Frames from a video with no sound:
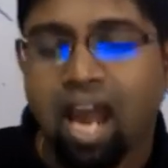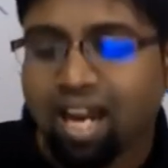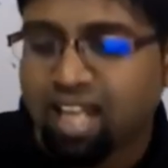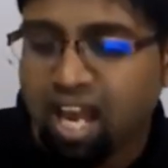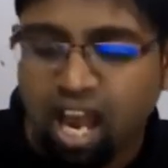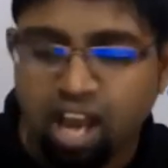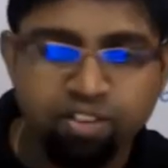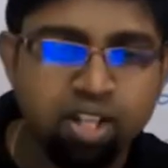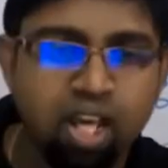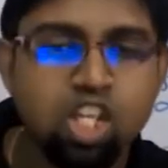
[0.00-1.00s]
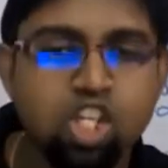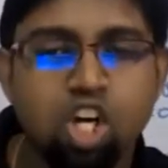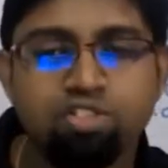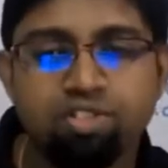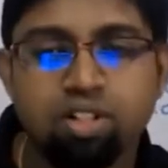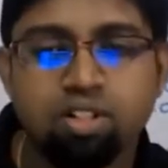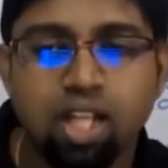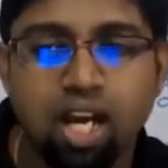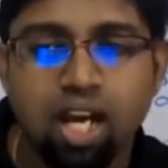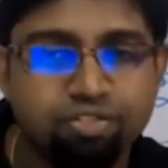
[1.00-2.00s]
At the average of
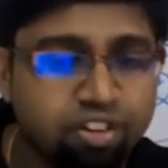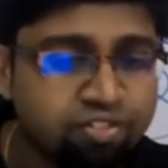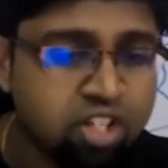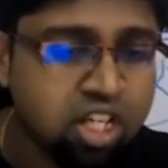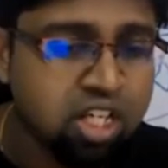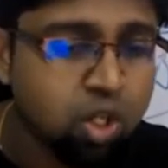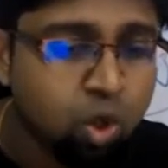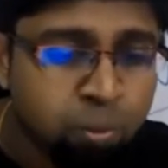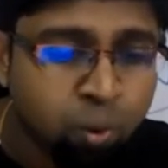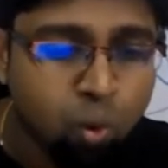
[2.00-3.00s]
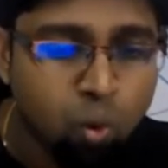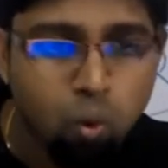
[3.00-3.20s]
50 or more.